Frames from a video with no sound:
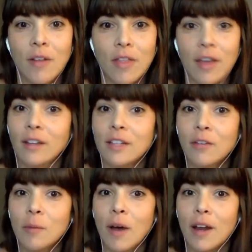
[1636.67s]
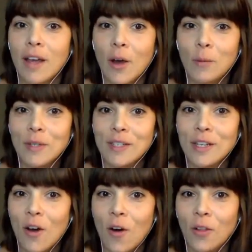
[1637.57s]
Thanks, everybody. I hope to
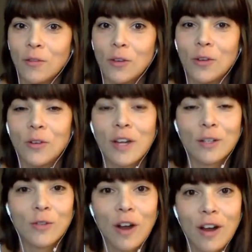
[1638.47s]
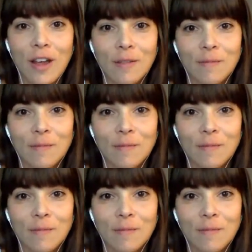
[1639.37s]
see all of you next Friday.